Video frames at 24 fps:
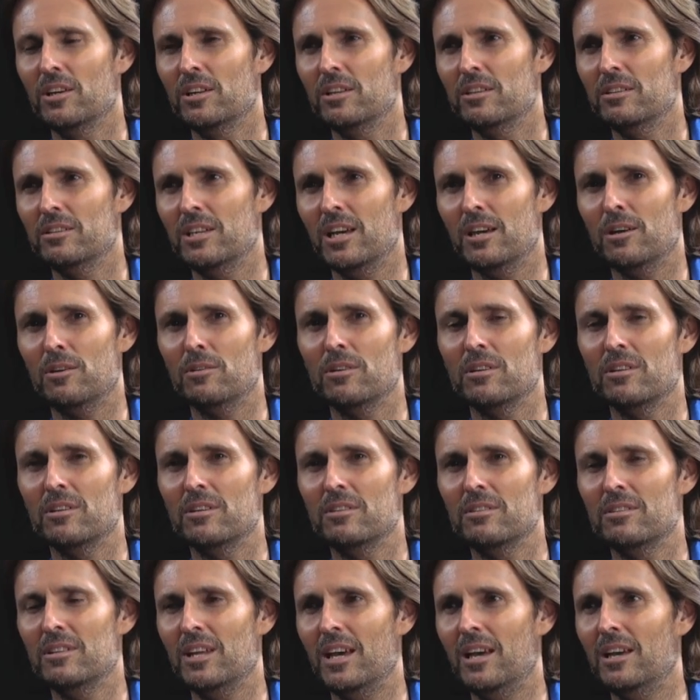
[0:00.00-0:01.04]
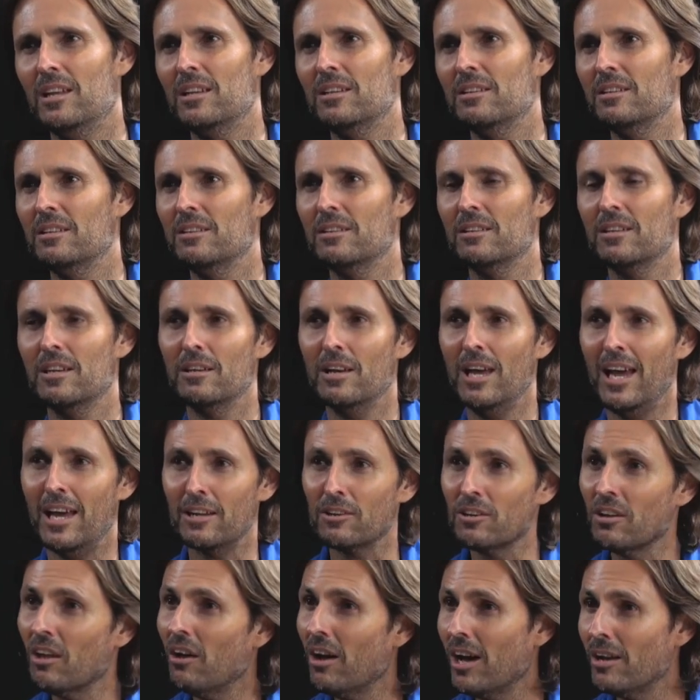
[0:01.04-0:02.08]
that... that
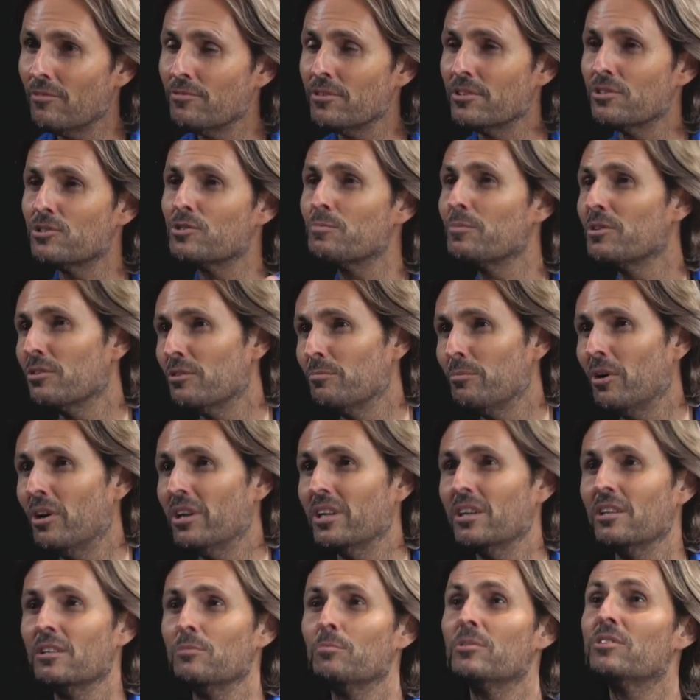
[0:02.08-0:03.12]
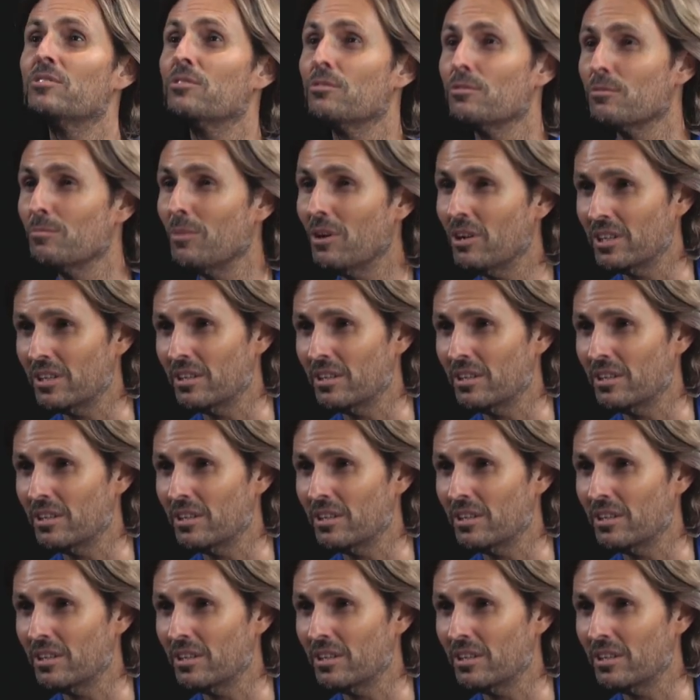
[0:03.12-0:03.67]
had life and a spirit body and a material body,